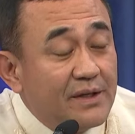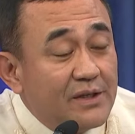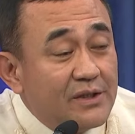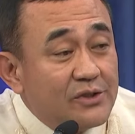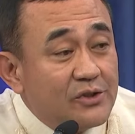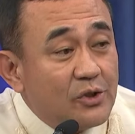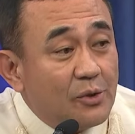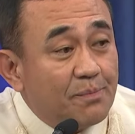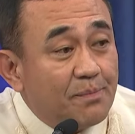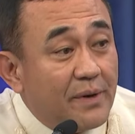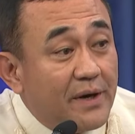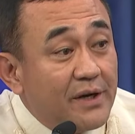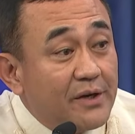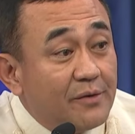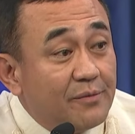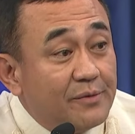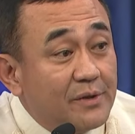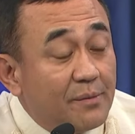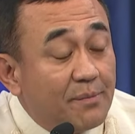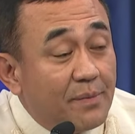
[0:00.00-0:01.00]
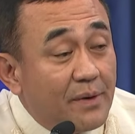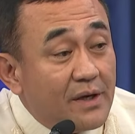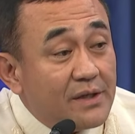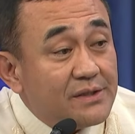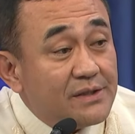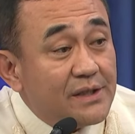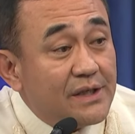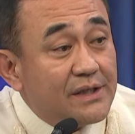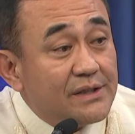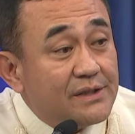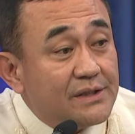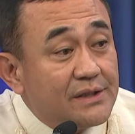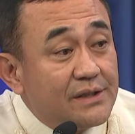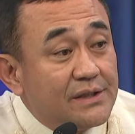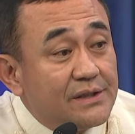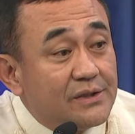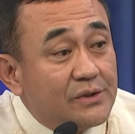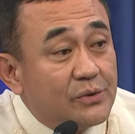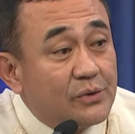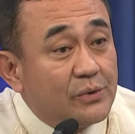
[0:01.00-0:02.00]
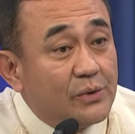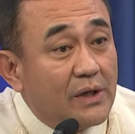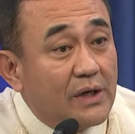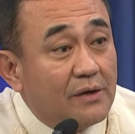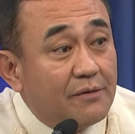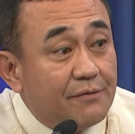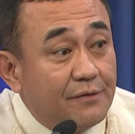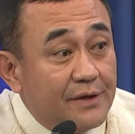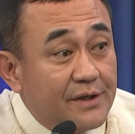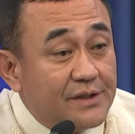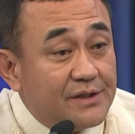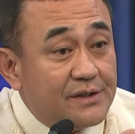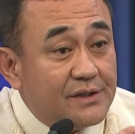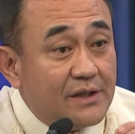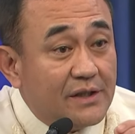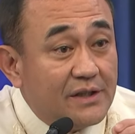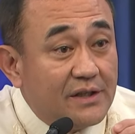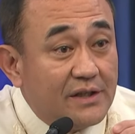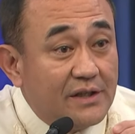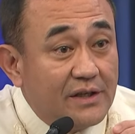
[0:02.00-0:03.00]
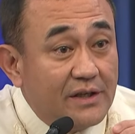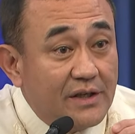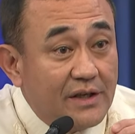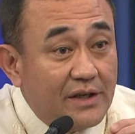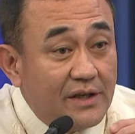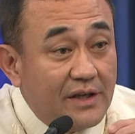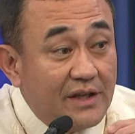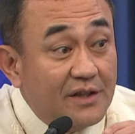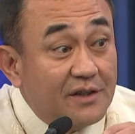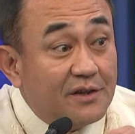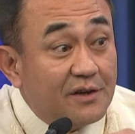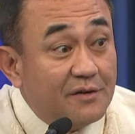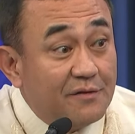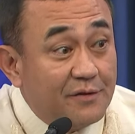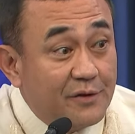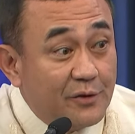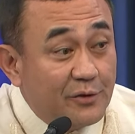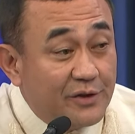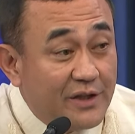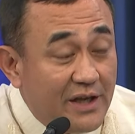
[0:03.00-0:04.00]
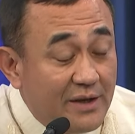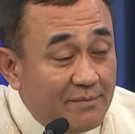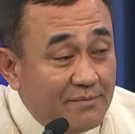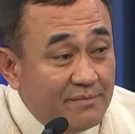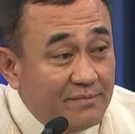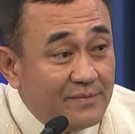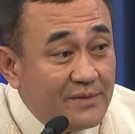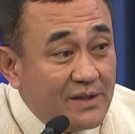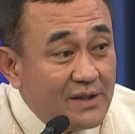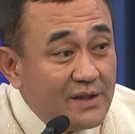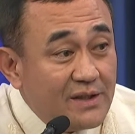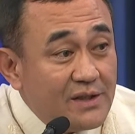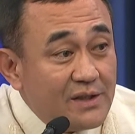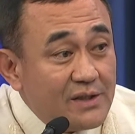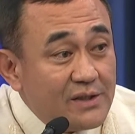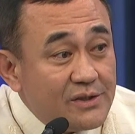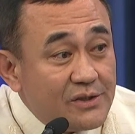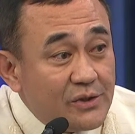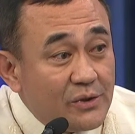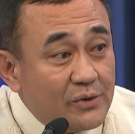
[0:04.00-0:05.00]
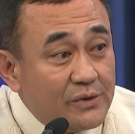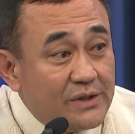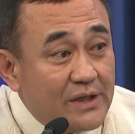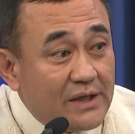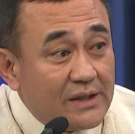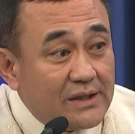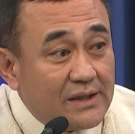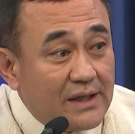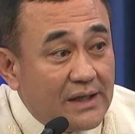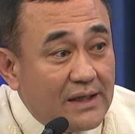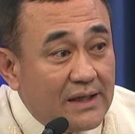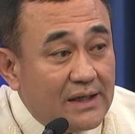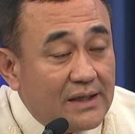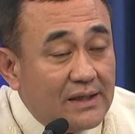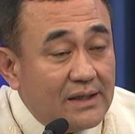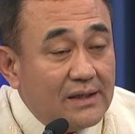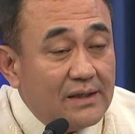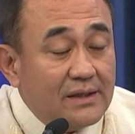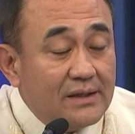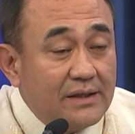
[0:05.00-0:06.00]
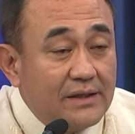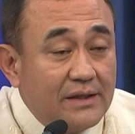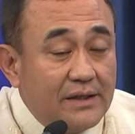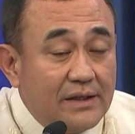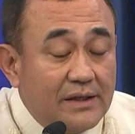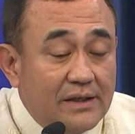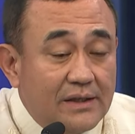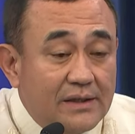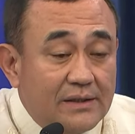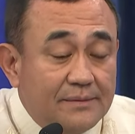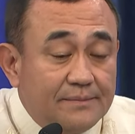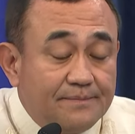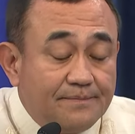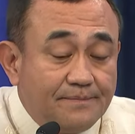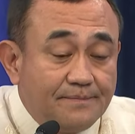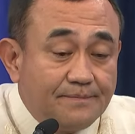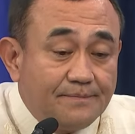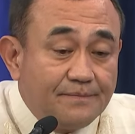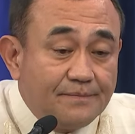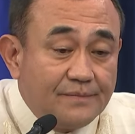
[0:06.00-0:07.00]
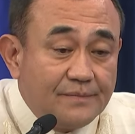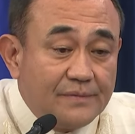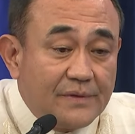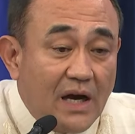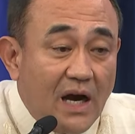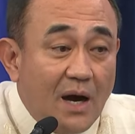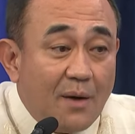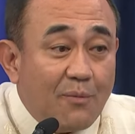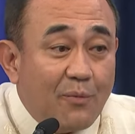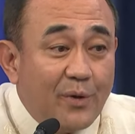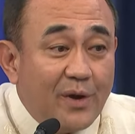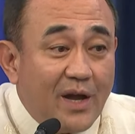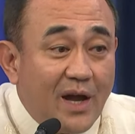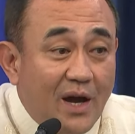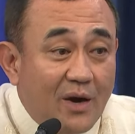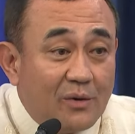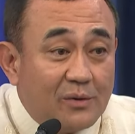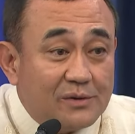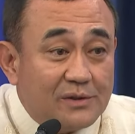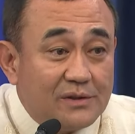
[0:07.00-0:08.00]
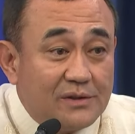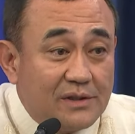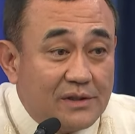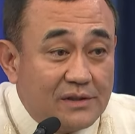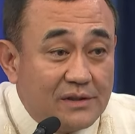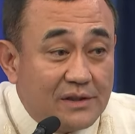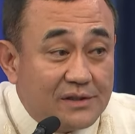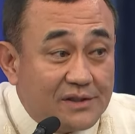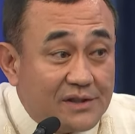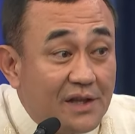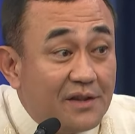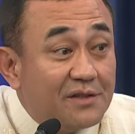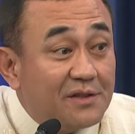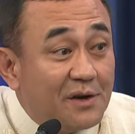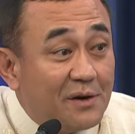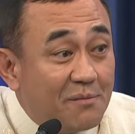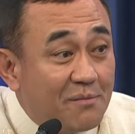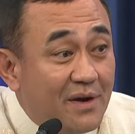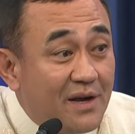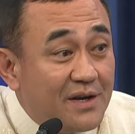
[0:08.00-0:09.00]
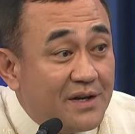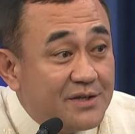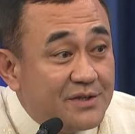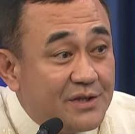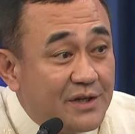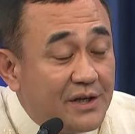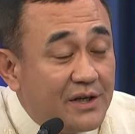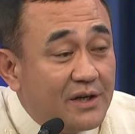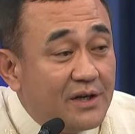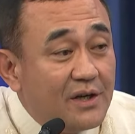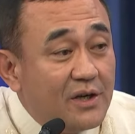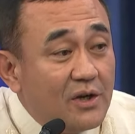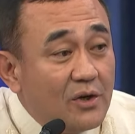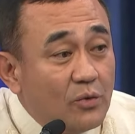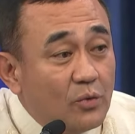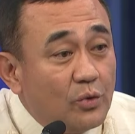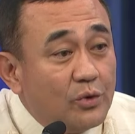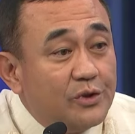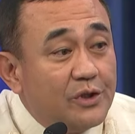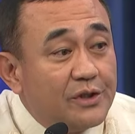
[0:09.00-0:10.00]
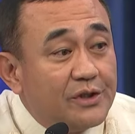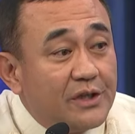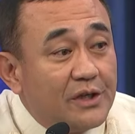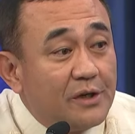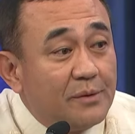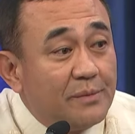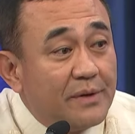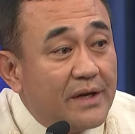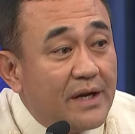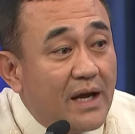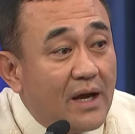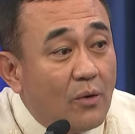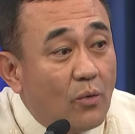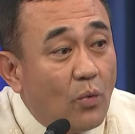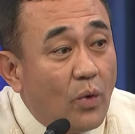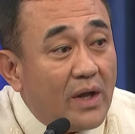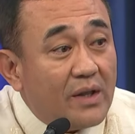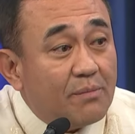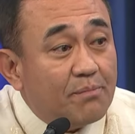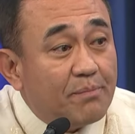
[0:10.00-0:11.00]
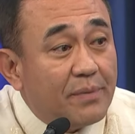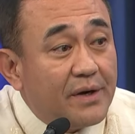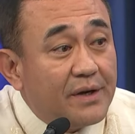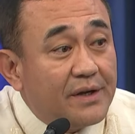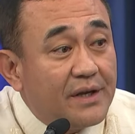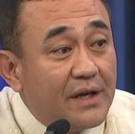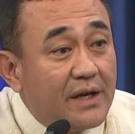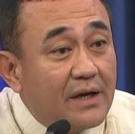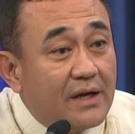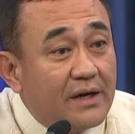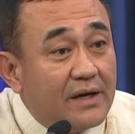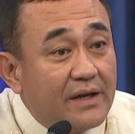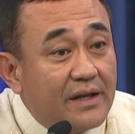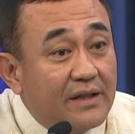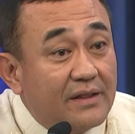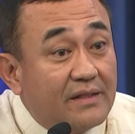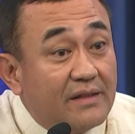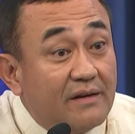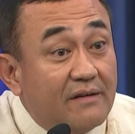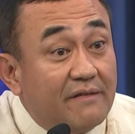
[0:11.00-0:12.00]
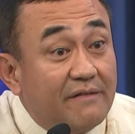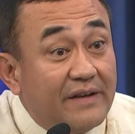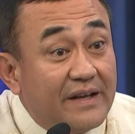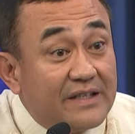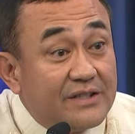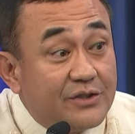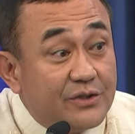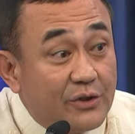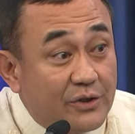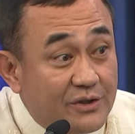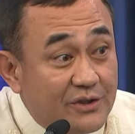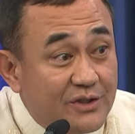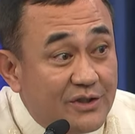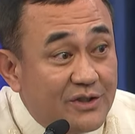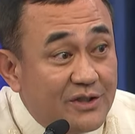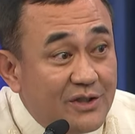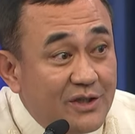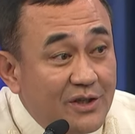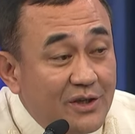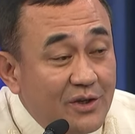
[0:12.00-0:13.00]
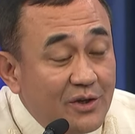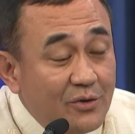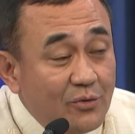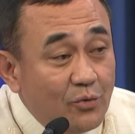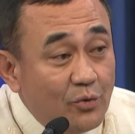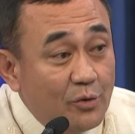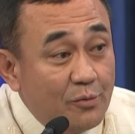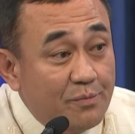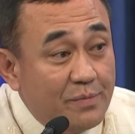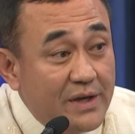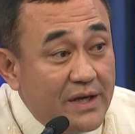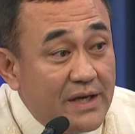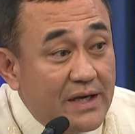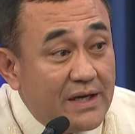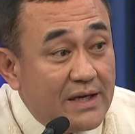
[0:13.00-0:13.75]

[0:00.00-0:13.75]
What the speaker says: So part of the process is to first interview them so that the halfway house, the center manager, would determine what particular interventions would be